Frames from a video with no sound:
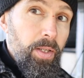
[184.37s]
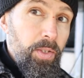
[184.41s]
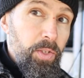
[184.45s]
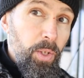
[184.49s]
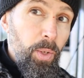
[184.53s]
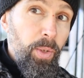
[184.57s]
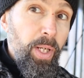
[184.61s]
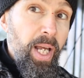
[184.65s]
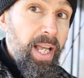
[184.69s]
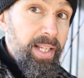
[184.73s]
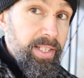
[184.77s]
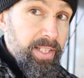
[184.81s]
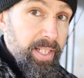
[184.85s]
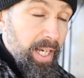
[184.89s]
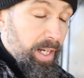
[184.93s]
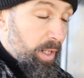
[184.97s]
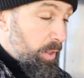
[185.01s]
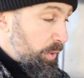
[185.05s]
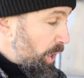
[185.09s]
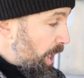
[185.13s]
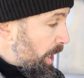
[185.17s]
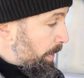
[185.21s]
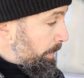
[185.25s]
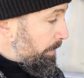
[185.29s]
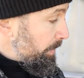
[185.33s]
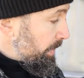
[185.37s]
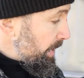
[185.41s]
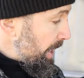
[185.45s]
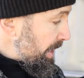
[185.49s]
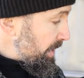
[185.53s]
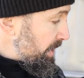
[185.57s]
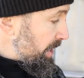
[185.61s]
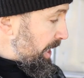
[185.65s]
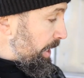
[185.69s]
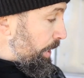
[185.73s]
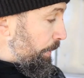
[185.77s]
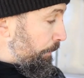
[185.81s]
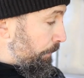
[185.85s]
So guys, kettle's on.
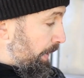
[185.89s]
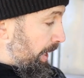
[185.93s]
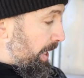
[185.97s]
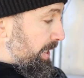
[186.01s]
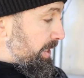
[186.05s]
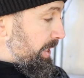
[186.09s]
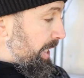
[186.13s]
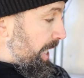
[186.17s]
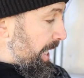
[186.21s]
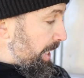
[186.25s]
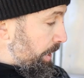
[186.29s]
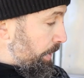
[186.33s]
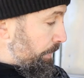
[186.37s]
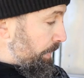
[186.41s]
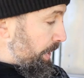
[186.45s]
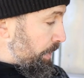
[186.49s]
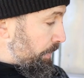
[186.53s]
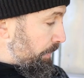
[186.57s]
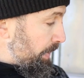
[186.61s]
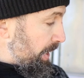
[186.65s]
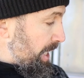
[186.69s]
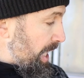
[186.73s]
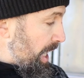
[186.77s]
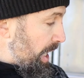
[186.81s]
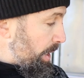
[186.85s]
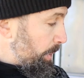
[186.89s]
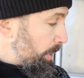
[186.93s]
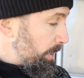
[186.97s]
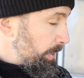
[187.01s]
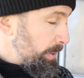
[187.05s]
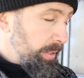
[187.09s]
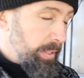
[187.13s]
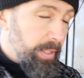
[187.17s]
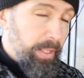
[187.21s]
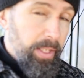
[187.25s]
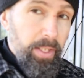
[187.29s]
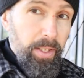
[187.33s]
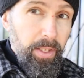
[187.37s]
That signifies the end of this video.
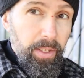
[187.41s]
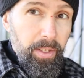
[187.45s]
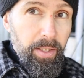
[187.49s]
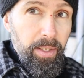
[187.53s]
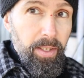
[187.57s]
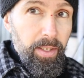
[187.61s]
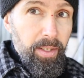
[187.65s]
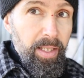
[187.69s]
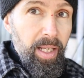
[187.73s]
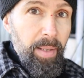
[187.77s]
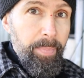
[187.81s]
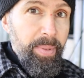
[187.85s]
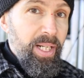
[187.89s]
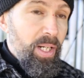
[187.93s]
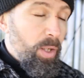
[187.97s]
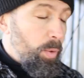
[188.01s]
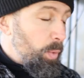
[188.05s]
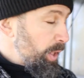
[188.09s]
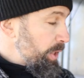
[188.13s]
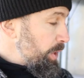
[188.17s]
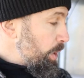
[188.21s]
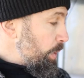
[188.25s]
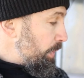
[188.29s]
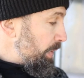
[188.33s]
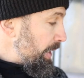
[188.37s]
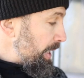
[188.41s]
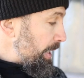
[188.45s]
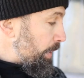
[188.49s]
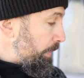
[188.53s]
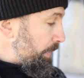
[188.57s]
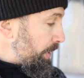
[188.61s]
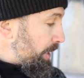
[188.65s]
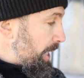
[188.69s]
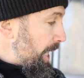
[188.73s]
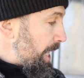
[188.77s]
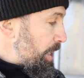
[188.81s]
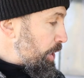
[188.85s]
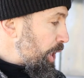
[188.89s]
Let me know what you think
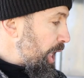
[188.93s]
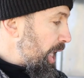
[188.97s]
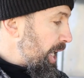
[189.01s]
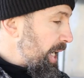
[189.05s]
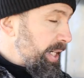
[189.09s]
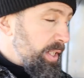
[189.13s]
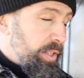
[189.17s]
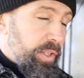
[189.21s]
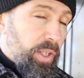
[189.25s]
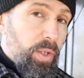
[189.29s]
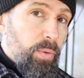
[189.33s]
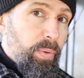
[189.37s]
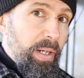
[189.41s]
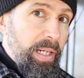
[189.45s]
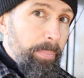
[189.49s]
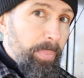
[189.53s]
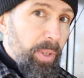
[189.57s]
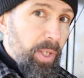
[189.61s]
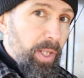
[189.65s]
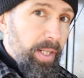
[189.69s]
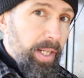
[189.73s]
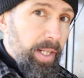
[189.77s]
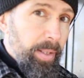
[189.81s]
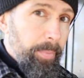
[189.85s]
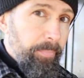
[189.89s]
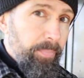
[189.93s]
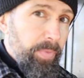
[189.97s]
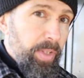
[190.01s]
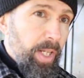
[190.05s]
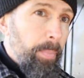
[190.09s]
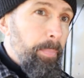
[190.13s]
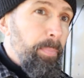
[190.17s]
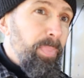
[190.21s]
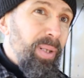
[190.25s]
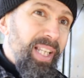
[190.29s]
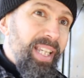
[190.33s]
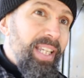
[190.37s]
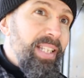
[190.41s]
of the Naturehike 2 ring burner.
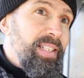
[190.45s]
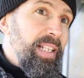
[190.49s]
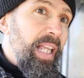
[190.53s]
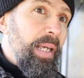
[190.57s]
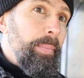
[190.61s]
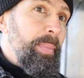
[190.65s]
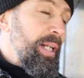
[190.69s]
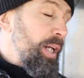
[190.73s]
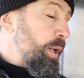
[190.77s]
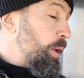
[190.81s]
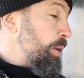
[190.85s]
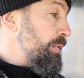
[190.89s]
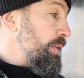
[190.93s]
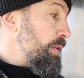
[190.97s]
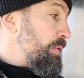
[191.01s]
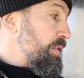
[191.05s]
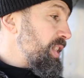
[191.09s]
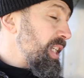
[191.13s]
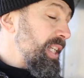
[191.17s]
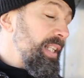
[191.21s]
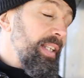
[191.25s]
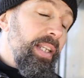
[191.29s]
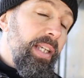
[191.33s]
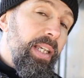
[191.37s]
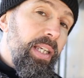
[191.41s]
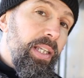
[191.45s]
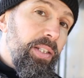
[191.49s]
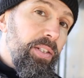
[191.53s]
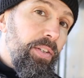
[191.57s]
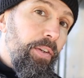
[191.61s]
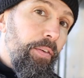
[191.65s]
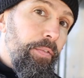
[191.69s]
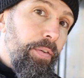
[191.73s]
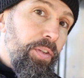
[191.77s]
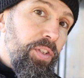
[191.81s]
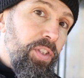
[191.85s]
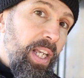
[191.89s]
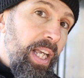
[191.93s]
And please let me know if you've seen
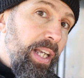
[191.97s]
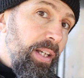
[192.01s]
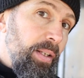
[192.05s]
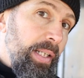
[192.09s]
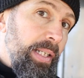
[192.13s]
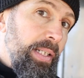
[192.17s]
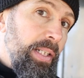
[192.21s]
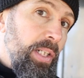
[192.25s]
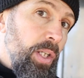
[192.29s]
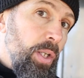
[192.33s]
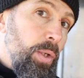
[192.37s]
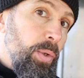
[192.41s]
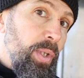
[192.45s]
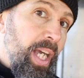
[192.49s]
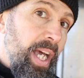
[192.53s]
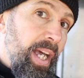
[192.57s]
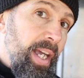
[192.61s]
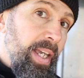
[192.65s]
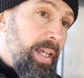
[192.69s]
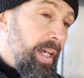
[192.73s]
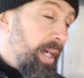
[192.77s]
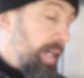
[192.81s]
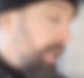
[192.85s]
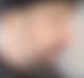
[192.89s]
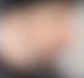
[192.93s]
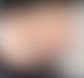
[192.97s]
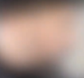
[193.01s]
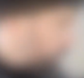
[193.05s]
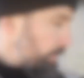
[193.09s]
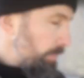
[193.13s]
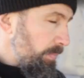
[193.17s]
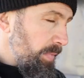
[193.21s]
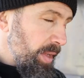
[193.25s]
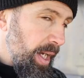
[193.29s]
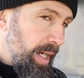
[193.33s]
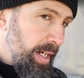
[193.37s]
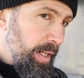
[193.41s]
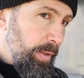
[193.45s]
these for sale in the UK.
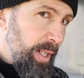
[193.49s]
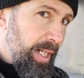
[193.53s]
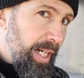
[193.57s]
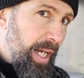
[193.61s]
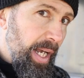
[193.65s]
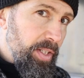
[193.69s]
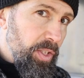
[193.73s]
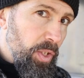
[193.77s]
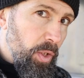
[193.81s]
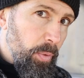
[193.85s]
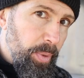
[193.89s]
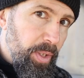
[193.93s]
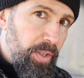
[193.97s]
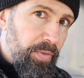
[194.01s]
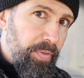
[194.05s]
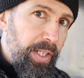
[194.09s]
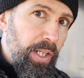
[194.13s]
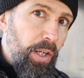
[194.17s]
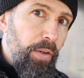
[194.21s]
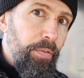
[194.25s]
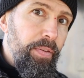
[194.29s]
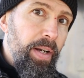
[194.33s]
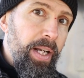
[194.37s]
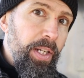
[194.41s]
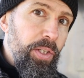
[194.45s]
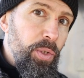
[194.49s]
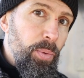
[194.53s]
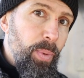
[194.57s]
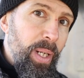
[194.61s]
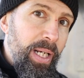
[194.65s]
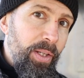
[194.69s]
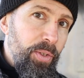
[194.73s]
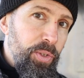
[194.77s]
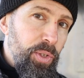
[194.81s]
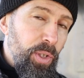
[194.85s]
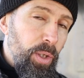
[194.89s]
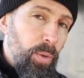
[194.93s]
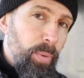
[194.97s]
Anyway guys, hope this video finds you
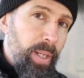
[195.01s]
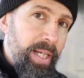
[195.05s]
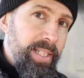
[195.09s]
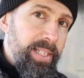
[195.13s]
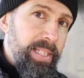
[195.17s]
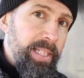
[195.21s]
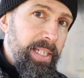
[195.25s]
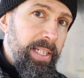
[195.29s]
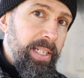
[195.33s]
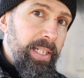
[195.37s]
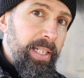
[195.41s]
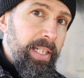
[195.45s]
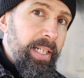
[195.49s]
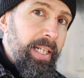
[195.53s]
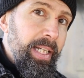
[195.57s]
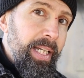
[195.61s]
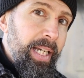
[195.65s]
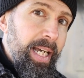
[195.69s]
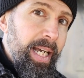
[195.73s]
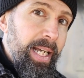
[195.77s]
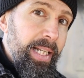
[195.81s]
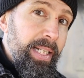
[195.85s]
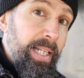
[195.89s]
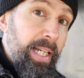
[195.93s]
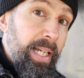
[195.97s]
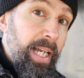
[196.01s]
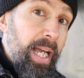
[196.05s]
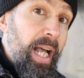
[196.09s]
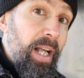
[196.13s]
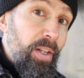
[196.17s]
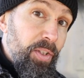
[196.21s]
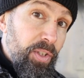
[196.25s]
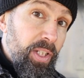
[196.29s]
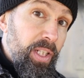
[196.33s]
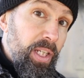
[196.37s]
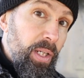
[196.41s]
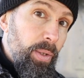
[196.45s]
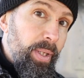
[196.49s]
well as always. And
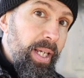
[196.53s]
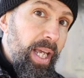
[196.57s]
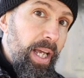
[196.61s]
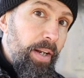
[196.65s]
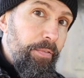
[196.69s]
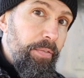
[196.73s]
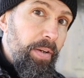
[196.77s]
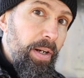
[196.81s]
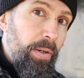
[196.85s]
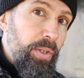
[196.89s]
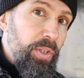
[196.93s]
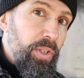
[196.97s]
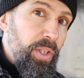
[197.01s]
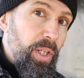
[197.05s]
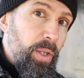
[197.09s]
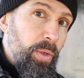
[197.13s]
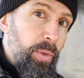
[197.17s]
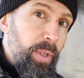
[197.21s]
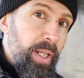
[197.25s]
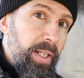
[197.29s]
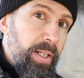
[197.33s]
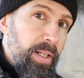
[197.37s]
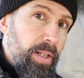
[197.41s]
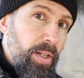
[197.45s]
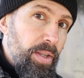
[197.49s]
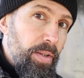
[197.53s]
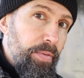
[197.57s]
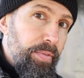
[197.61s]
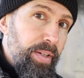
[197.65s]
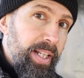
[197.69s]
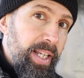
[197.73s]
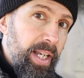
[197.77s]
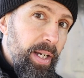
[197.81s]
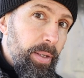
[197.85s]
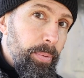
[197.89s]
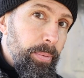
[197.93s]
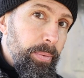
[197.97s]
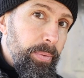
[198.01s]
I'll see you again very soon in another
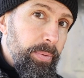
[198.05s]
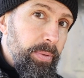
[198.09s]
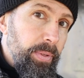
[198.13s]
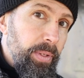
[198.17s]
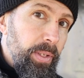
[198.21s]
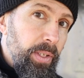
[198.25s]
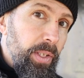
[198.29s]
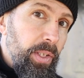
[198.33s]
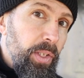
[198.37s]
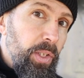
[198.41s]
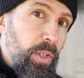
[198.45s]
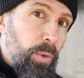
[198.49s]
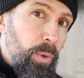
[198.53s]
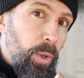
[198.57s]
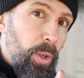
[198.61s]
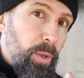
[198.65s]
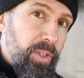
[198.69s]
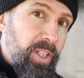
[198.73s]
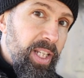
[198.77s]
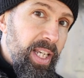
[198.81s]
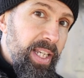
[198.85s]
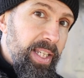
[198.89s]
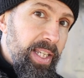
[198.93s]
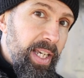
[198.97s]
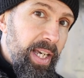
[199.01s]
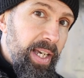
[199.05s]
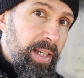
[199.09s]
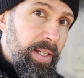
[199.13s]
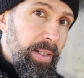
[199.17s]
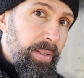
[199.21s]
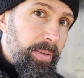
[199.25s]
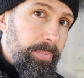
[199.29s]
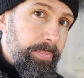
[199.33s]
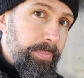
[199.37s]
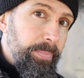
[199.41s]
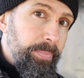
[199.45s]
video. You all take care.